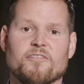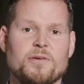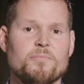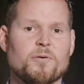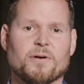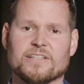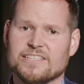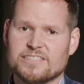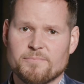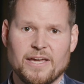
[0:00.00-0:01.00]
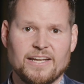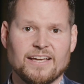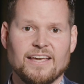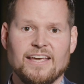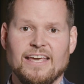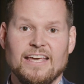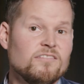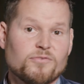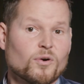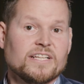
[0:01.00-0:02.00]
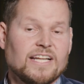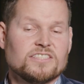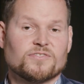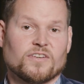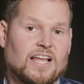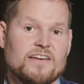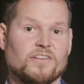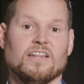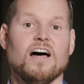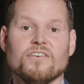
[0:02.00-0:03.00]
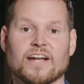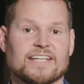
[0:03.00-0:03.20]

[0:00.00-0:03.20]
of people participating in 40 Days for Life alone. I